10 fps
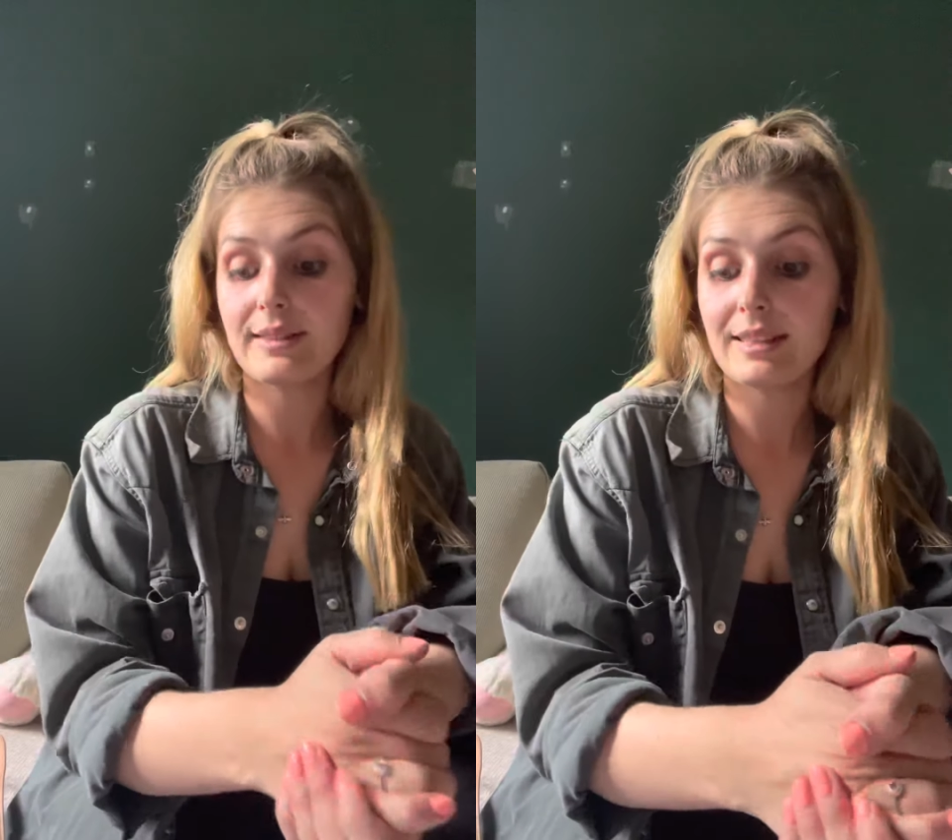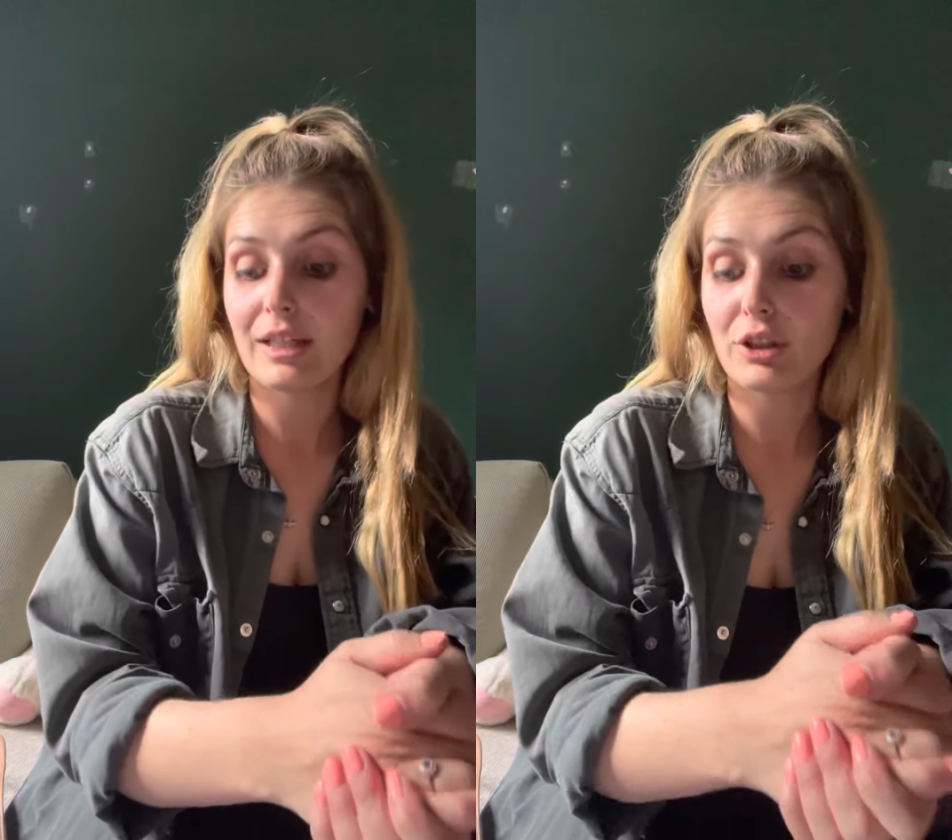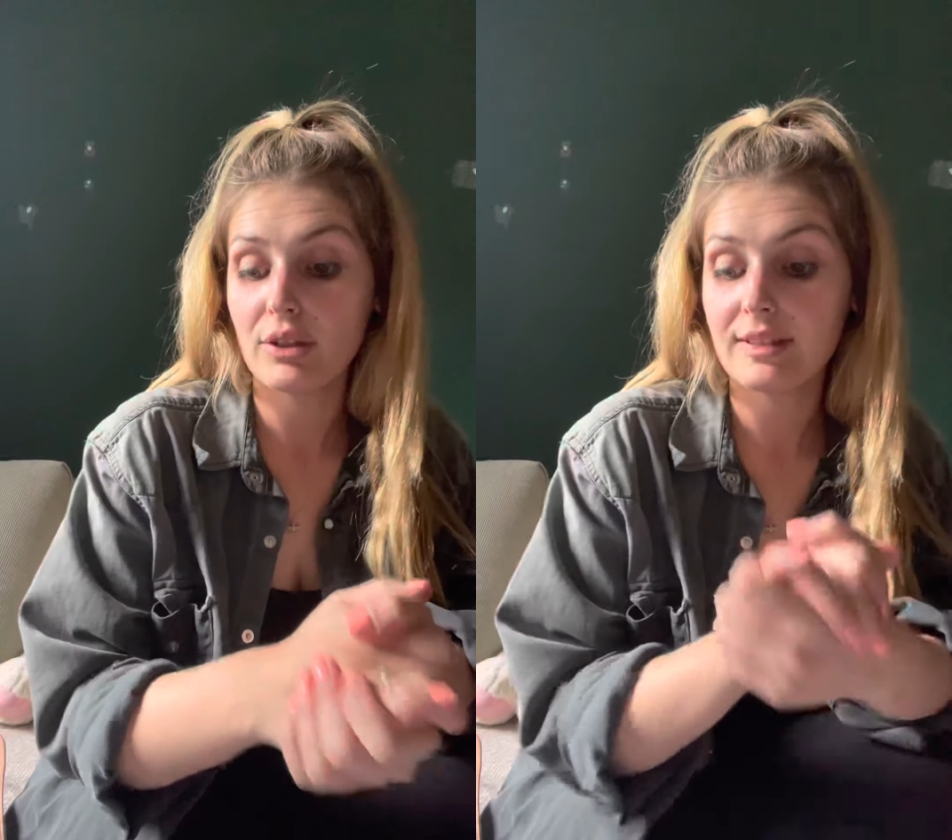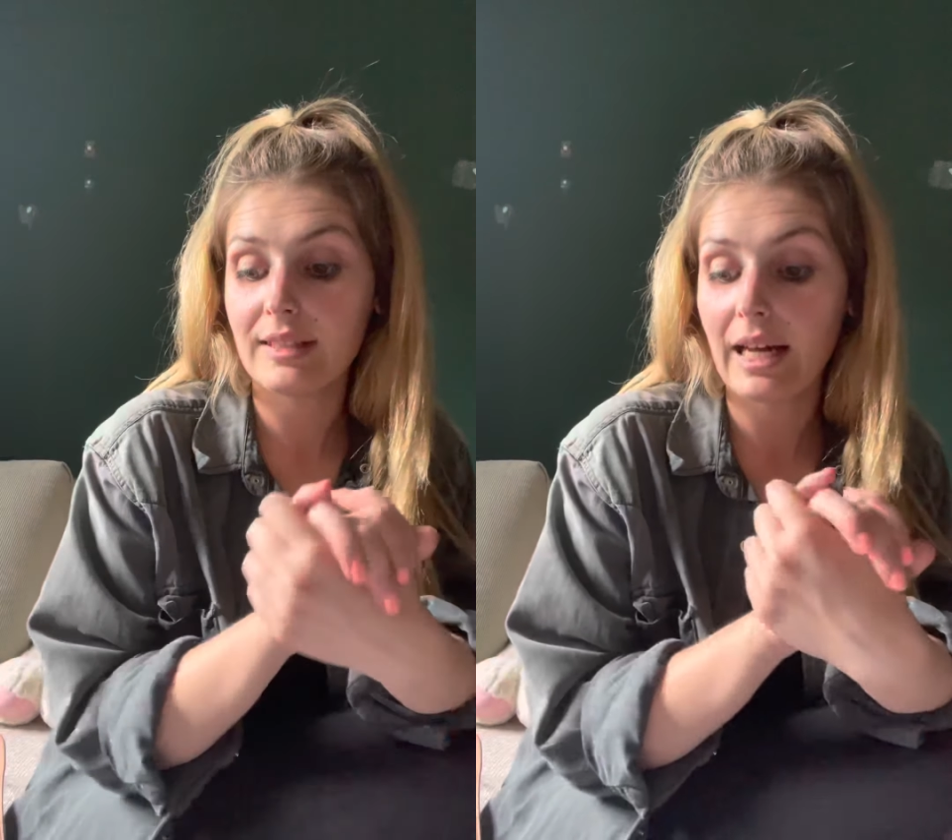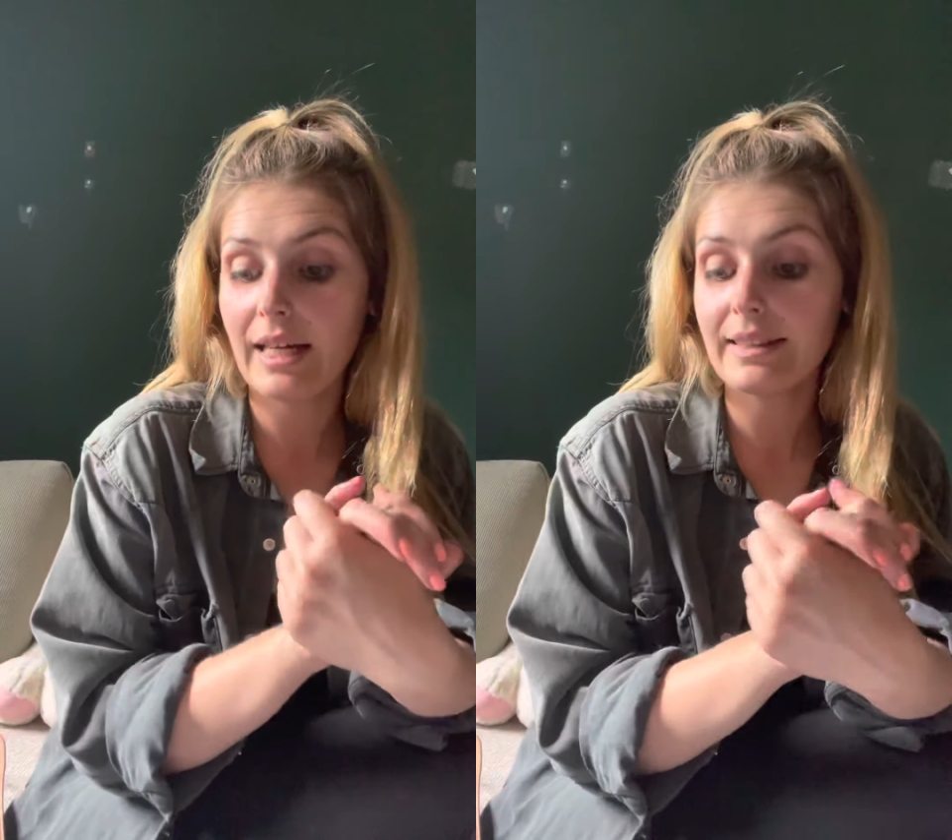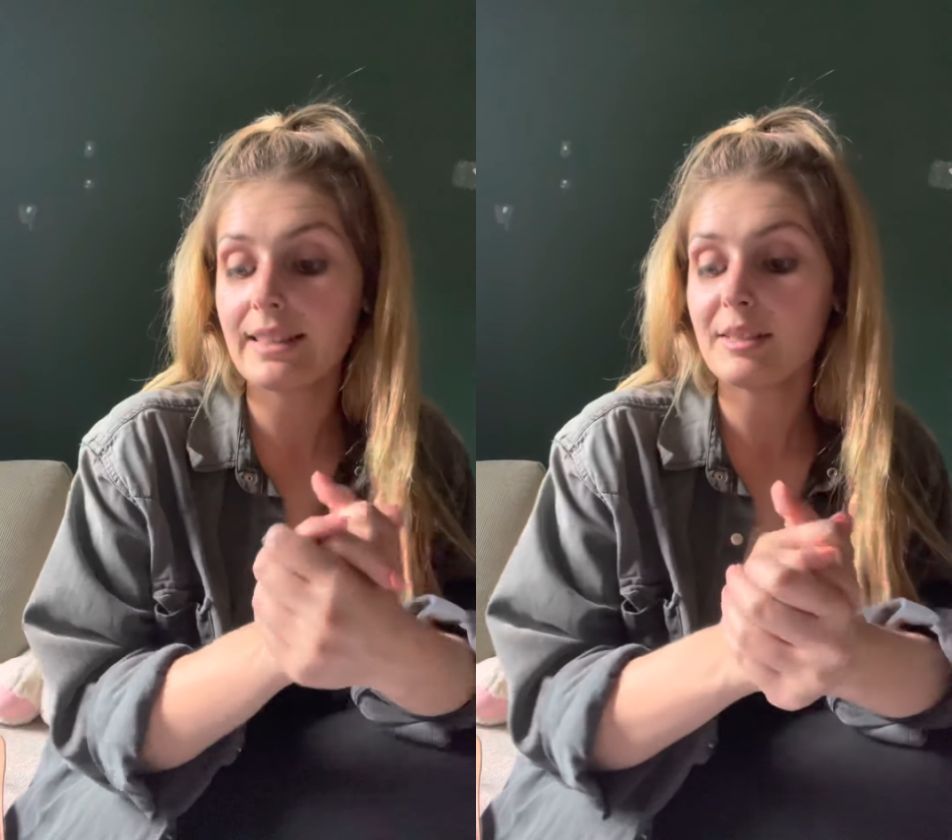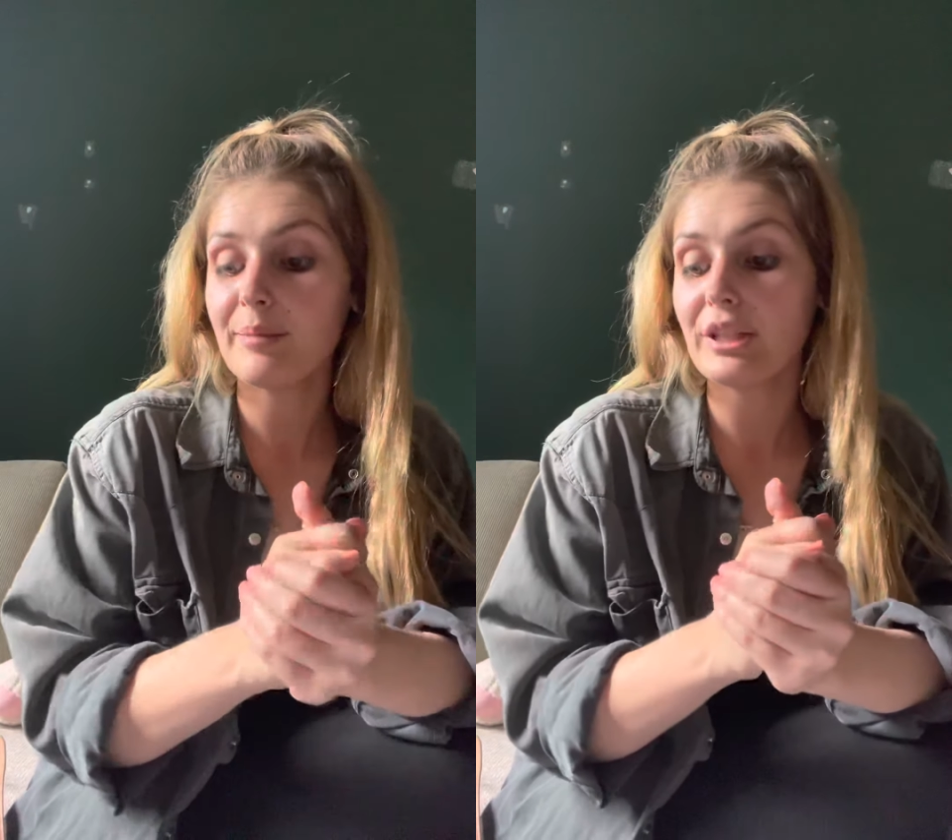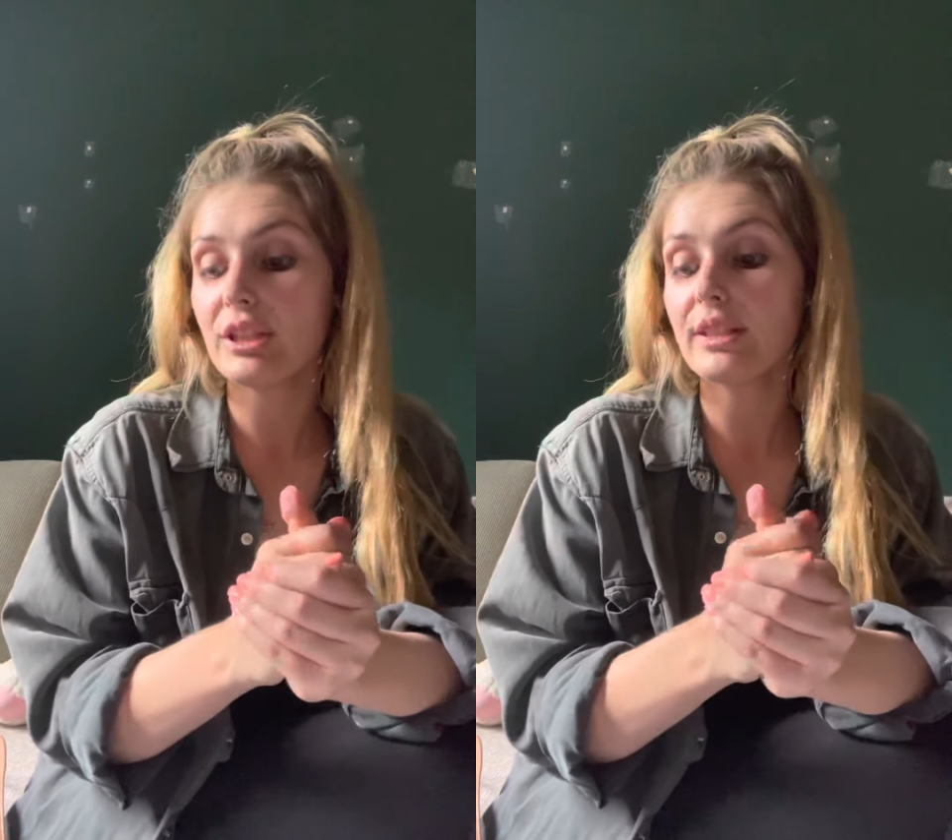to touch on today is a
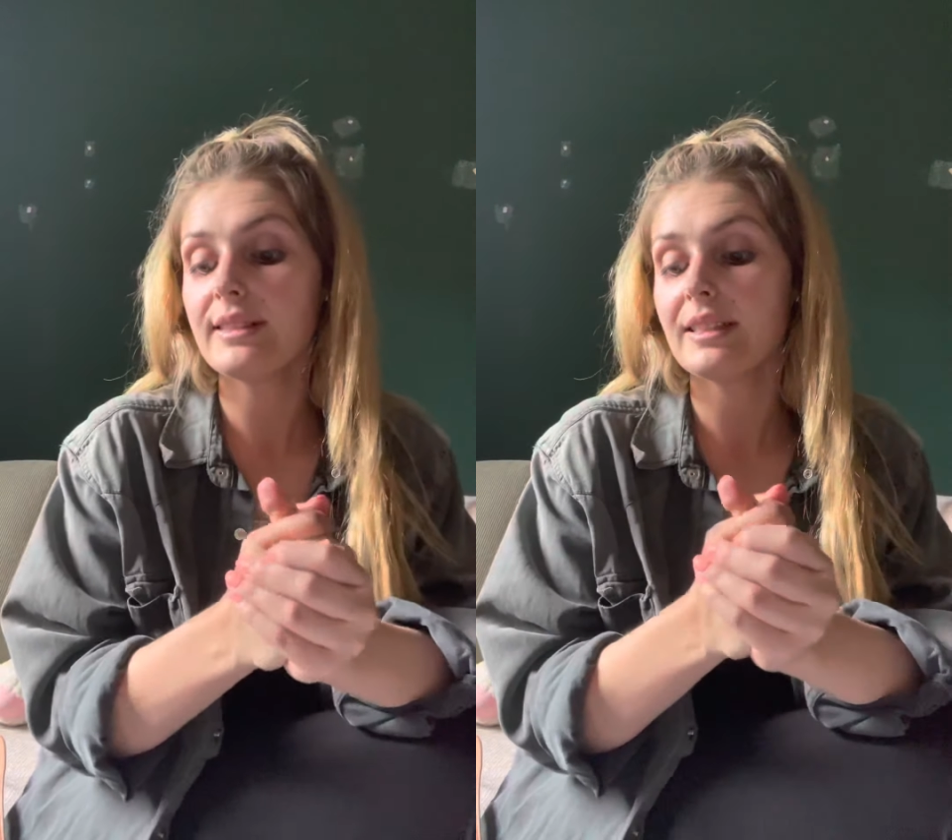specialist